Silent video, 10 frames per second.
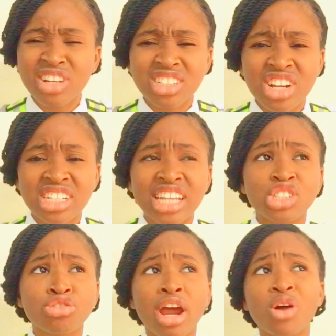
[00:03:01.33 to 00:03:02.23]
registered in
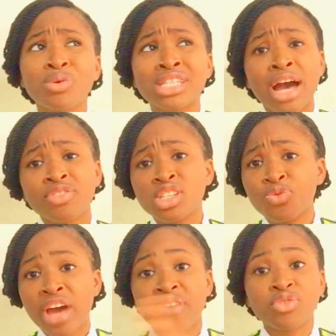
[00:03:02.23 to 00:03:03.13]
Nigeria always have this
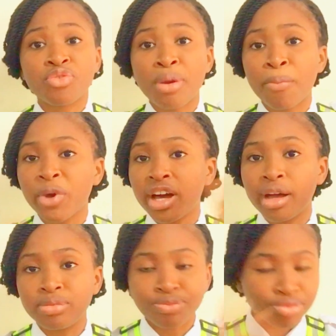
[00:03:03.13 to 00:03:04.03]
5
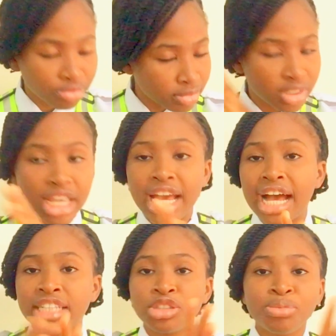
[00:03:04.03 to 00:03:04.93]
November
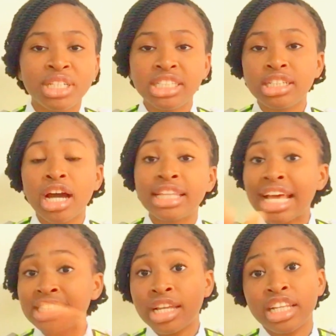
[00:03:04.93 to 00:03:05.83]
and remaining,
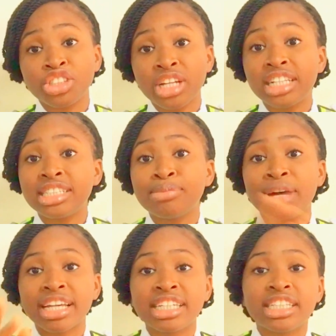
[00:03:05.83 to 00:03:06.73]
that's our nationality
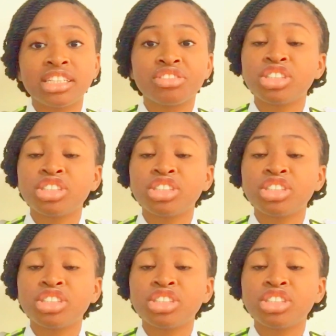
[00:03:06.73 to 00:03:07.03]
marking. Then the